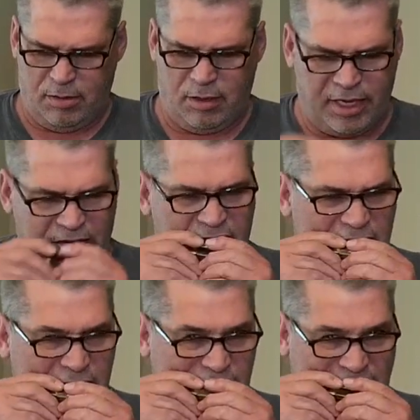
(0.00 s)
Again,
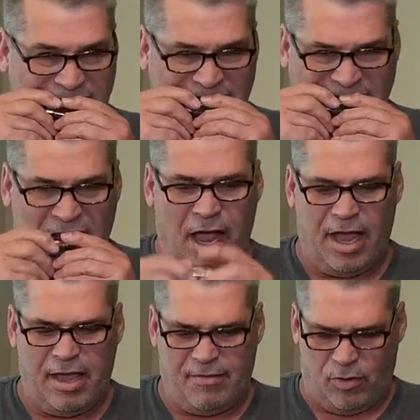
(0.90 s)

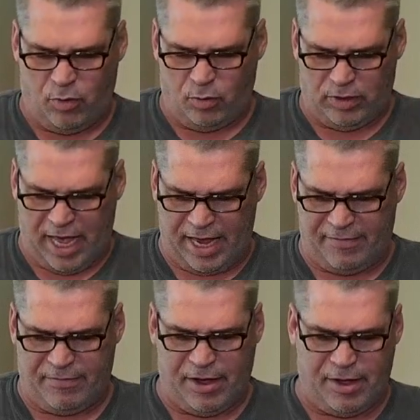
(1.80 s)
I have a whole lot
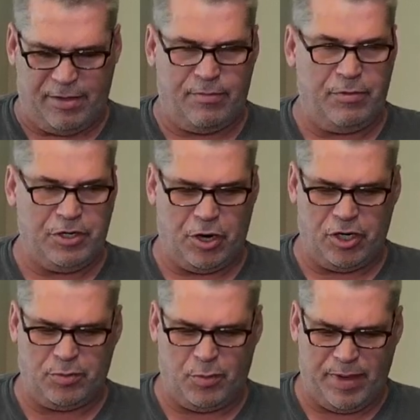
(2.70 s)
of
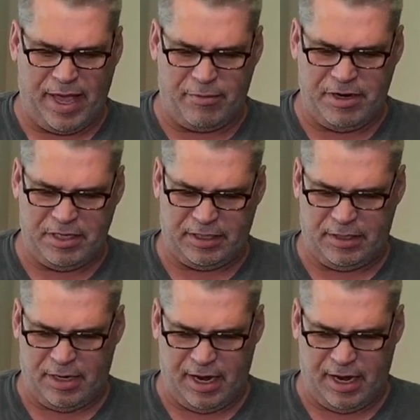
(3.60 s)
rechargeable batteries,